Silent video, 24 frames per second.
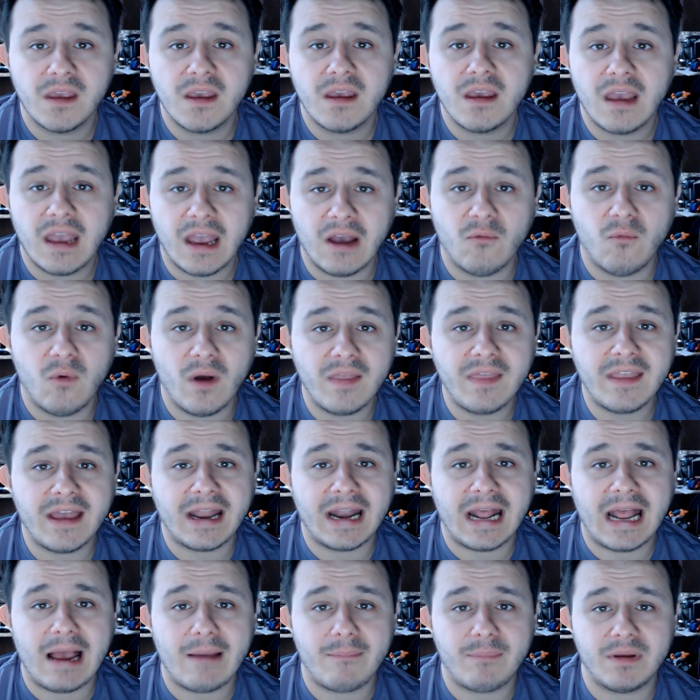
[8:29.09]
And when that
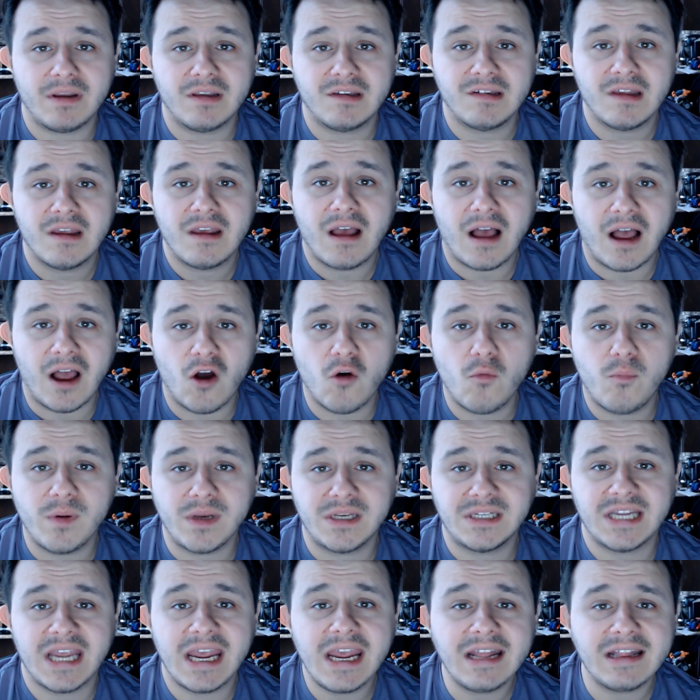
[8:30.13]
happens, I hope we
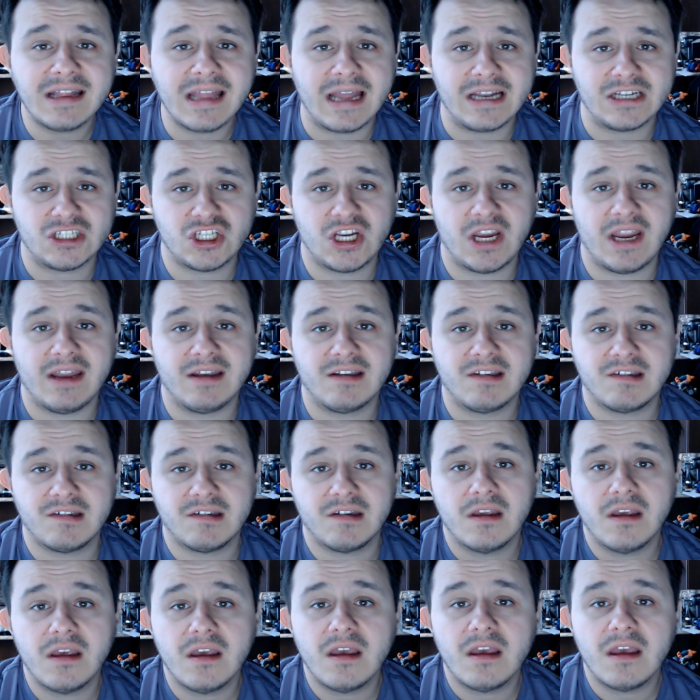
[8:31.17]
take that chance
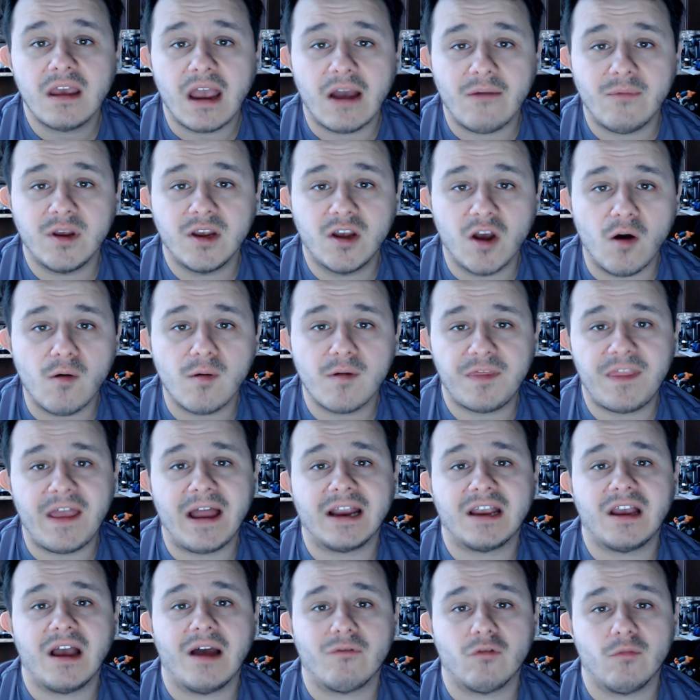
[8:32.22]
and we go with that
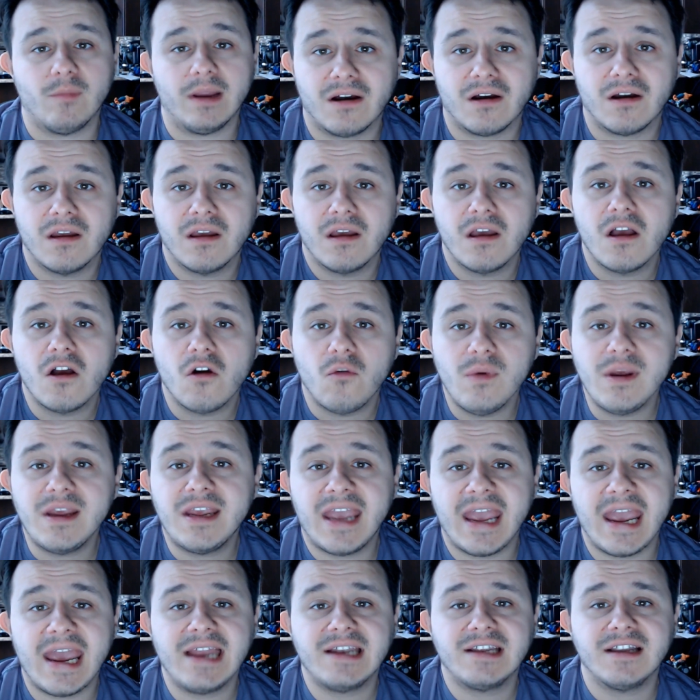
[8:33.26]
government. We
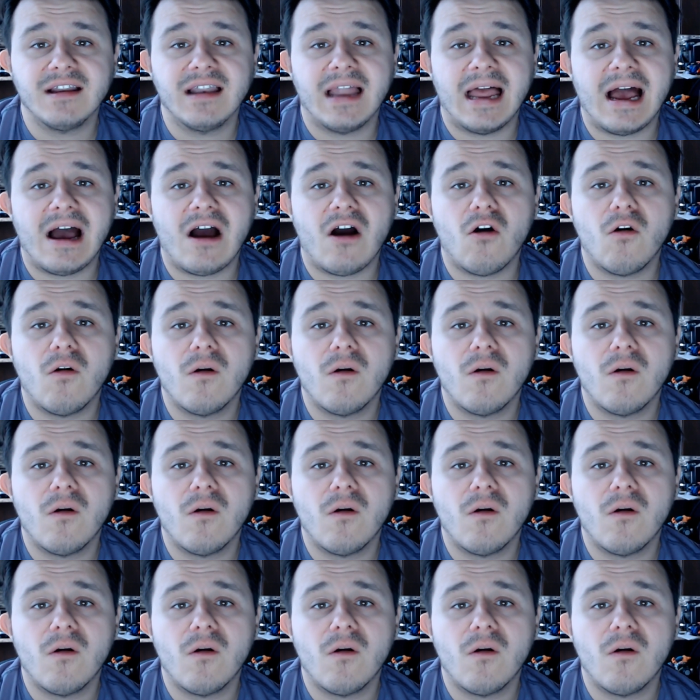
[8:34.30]
can't allow